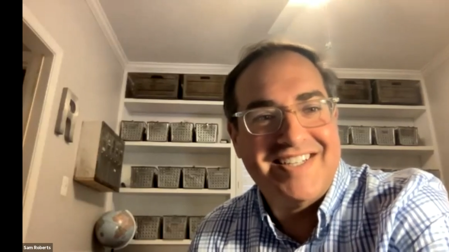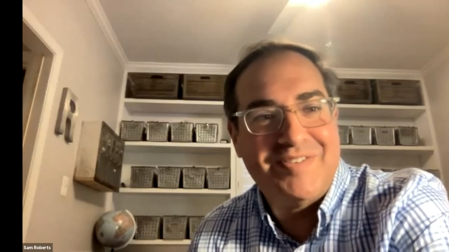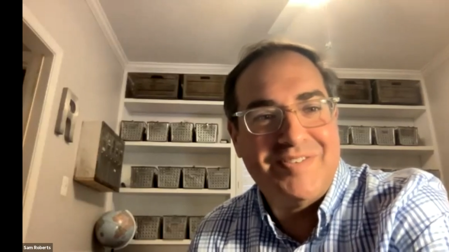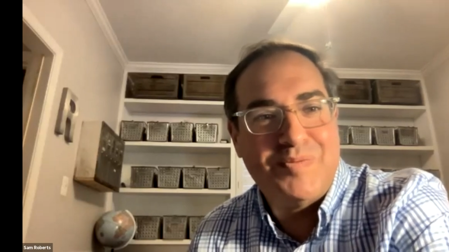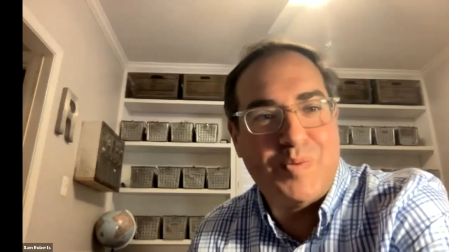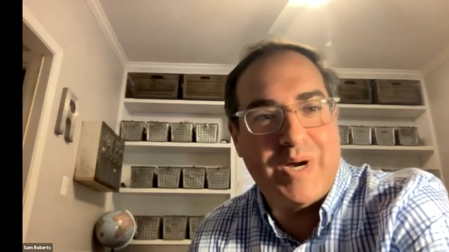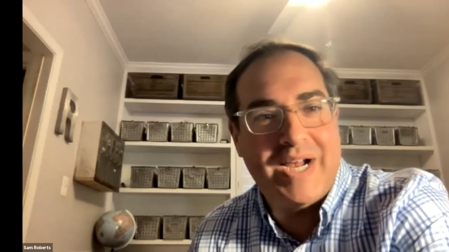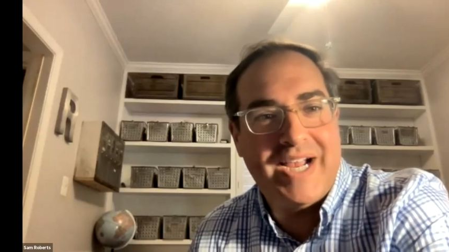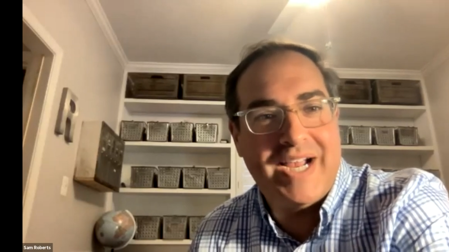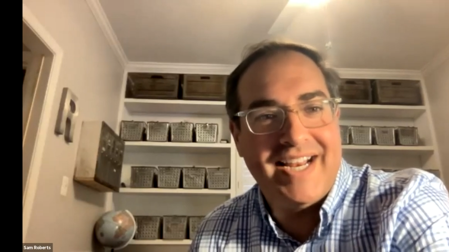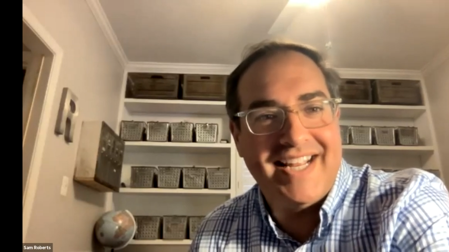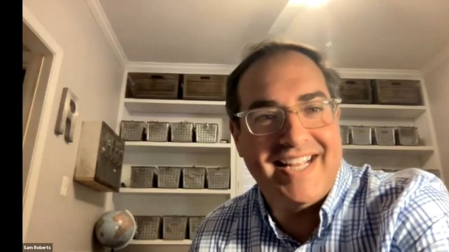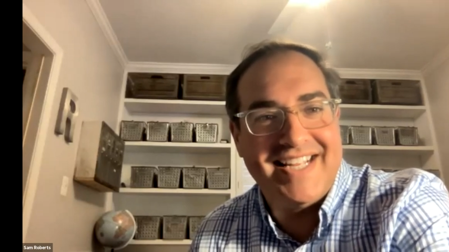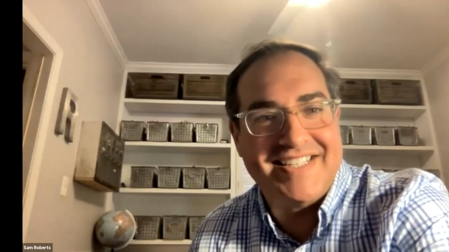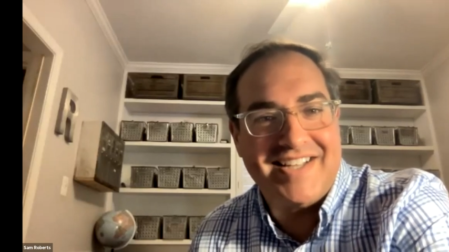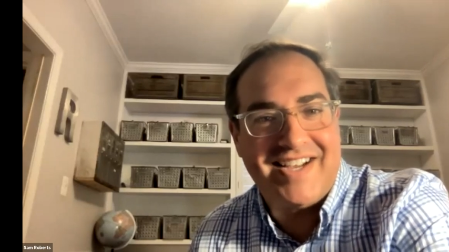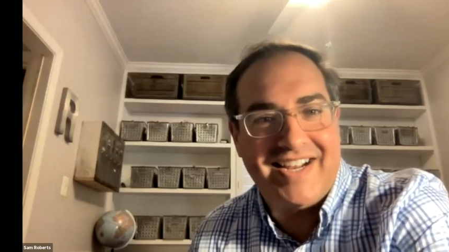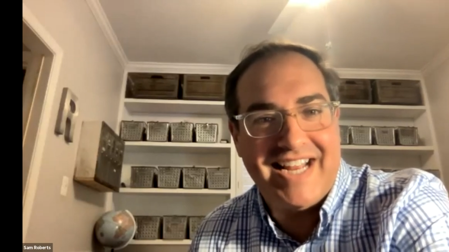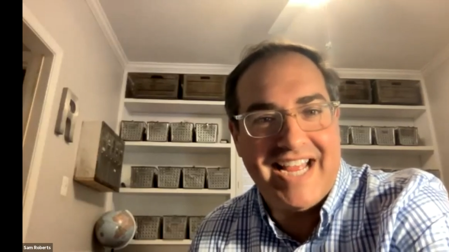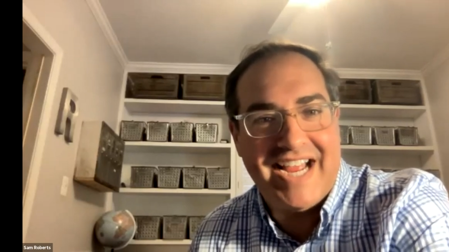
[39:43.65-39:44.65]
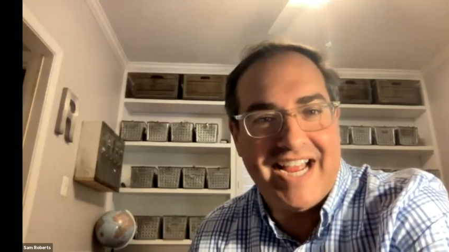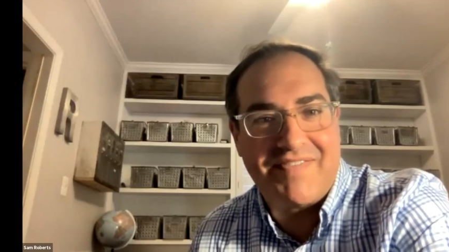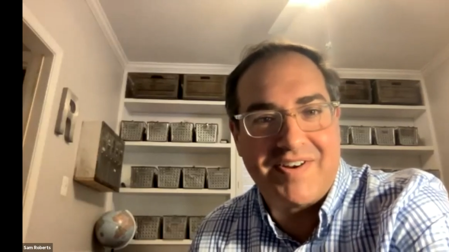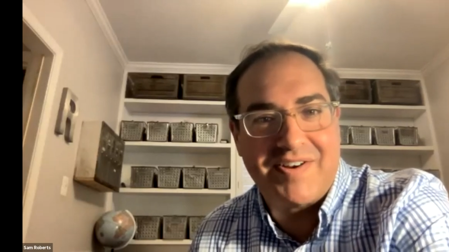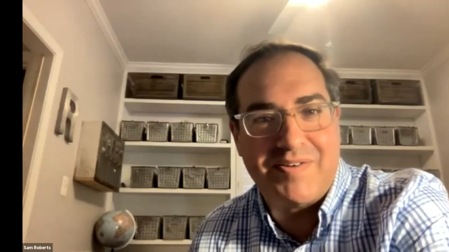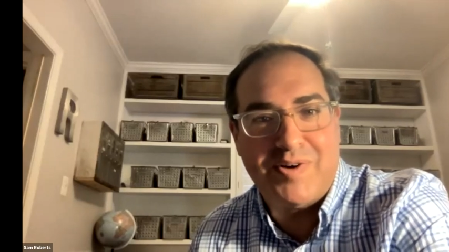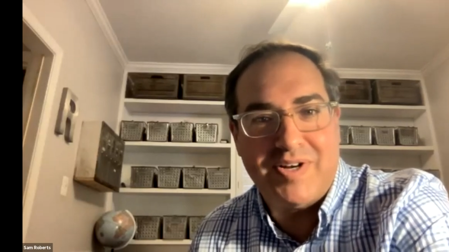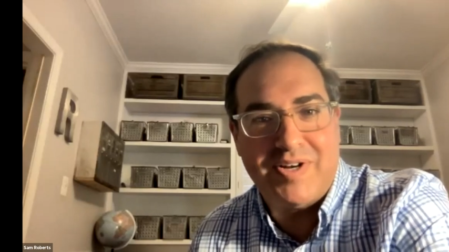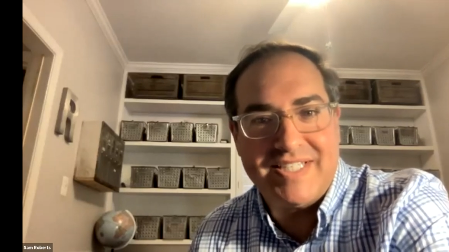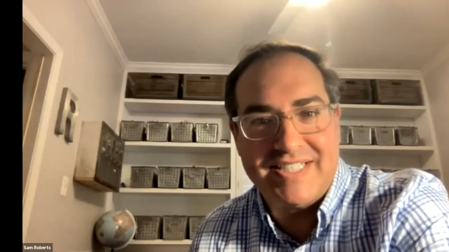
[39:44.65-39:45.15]
what is on
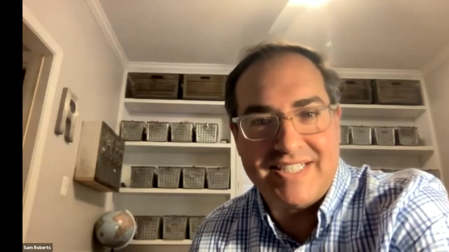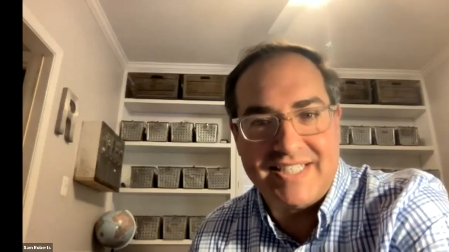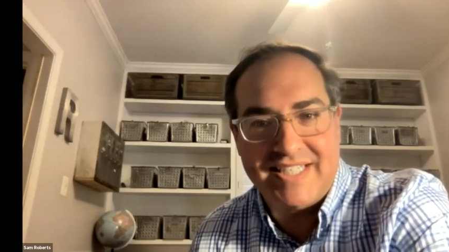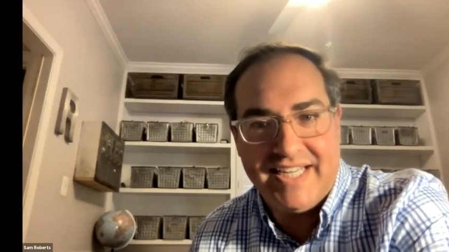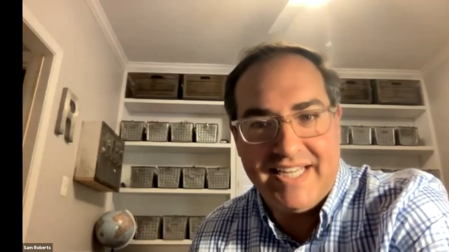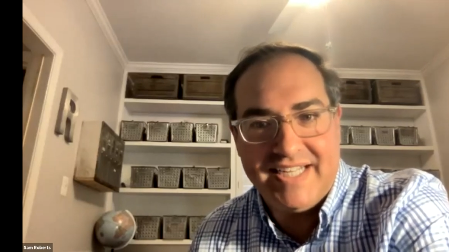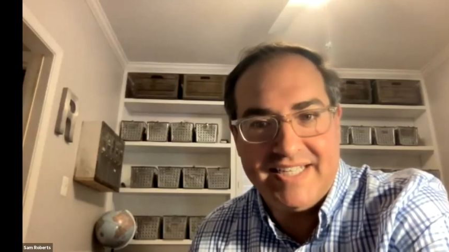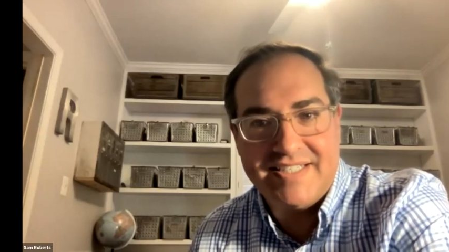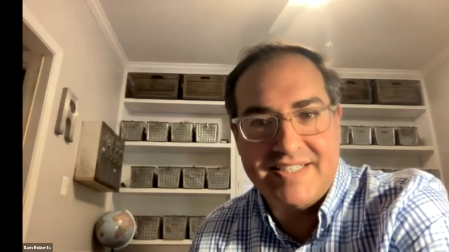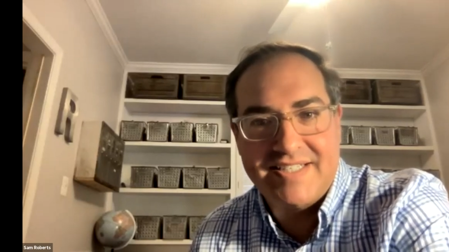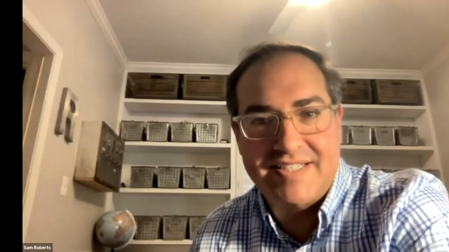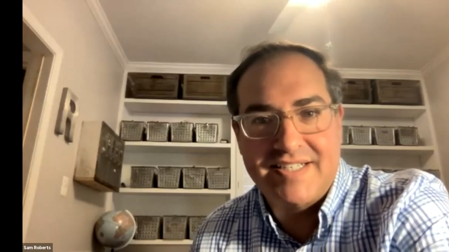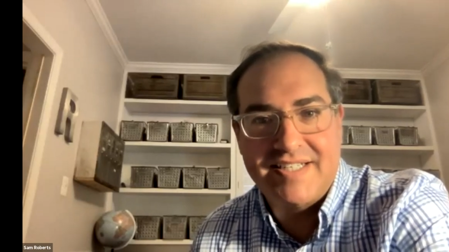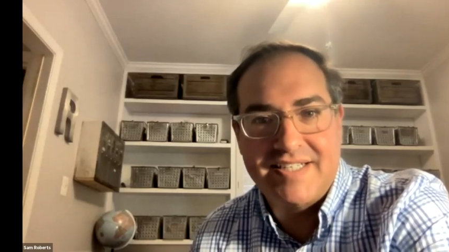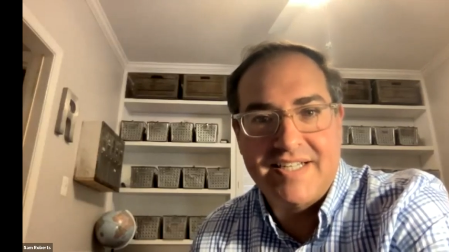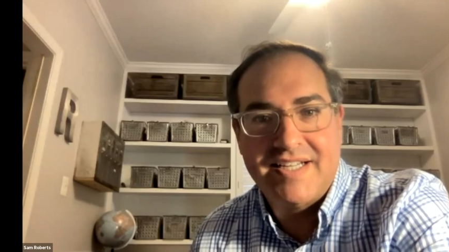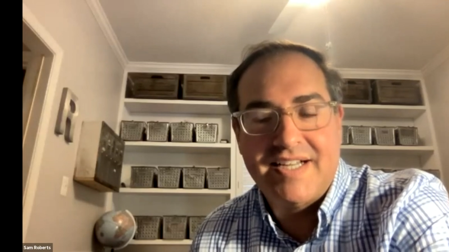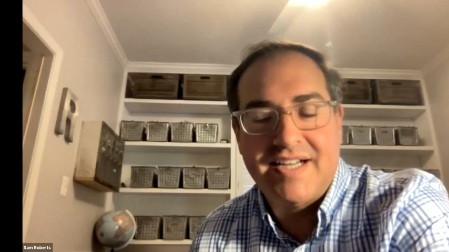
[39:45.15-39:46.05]
everyone's list